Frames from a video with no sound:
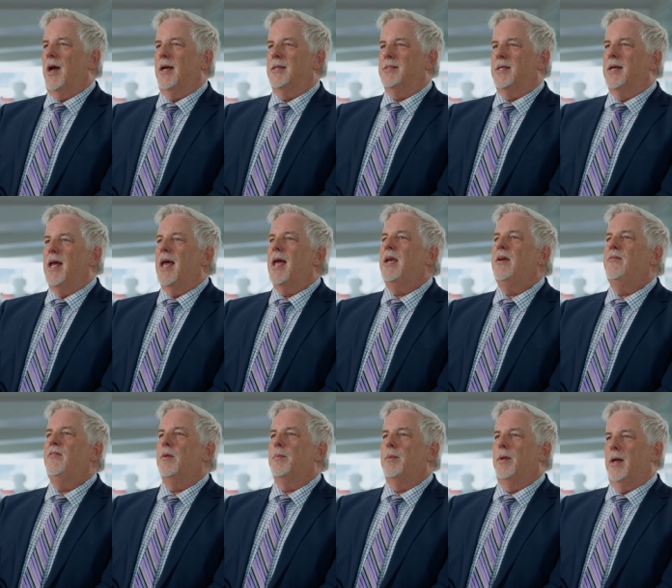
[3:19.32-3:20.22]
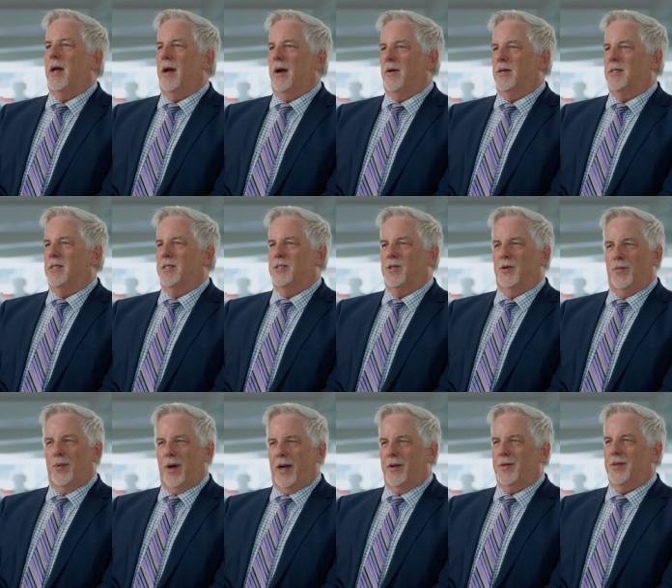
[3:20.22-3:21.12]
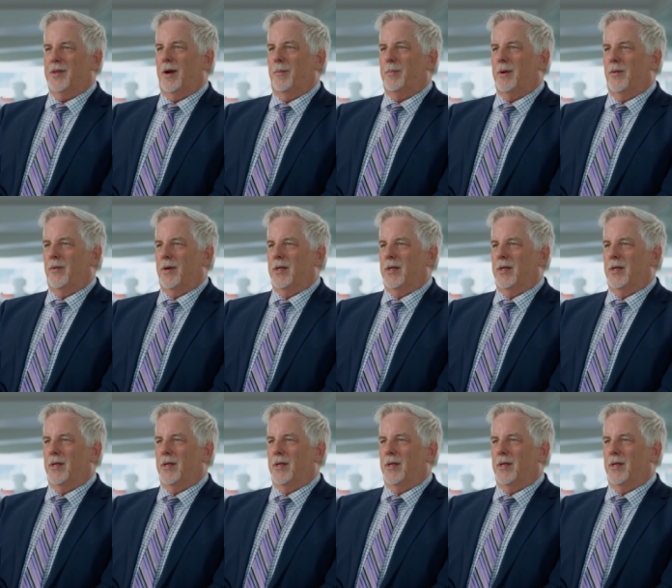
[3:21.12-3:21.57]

has an enviable heritage in radiotherapy